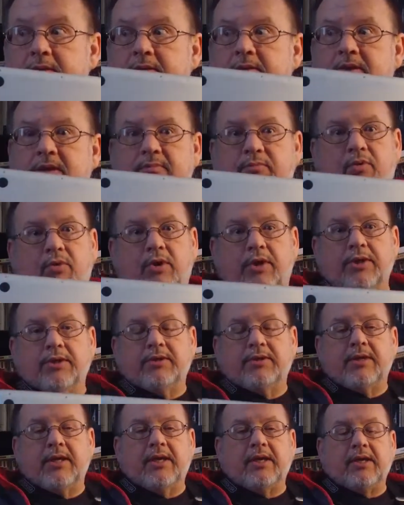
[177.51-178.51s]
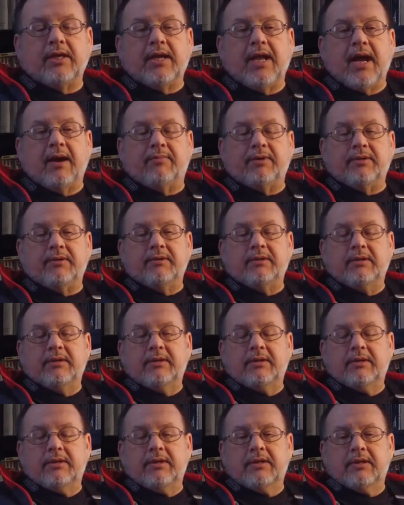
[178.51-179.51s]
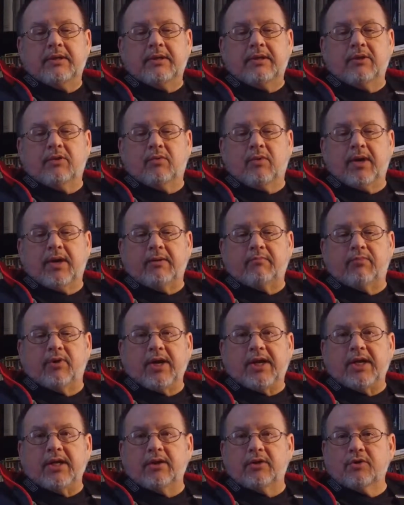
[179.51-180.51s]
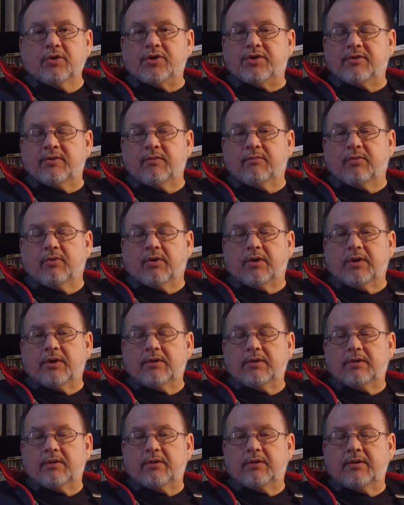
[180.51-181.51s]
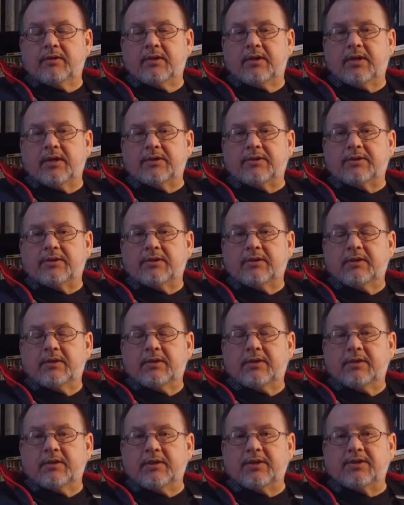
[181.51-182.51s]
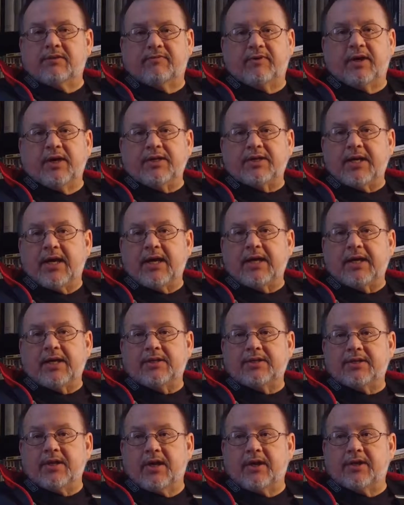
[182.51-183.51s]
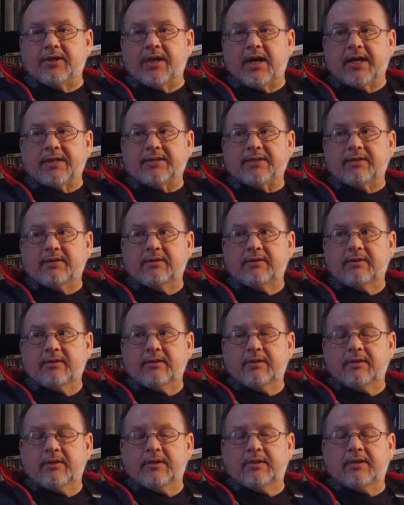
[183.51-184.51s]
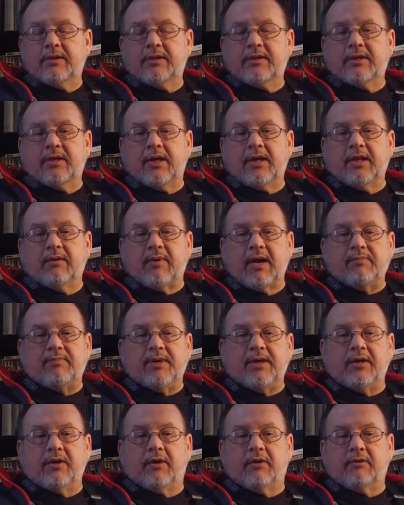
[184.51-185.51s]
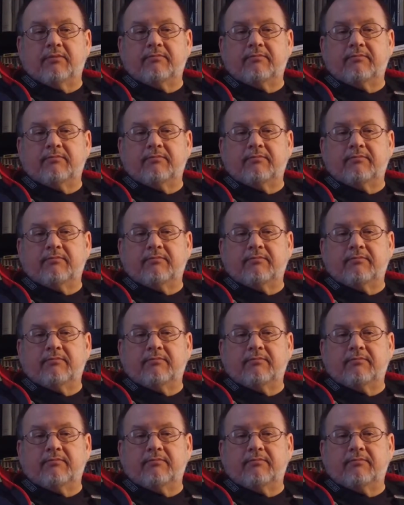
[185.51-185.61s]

to the board. That can happen. You don't want it breaking loose in the board because these are very tiny solder dots. And there might be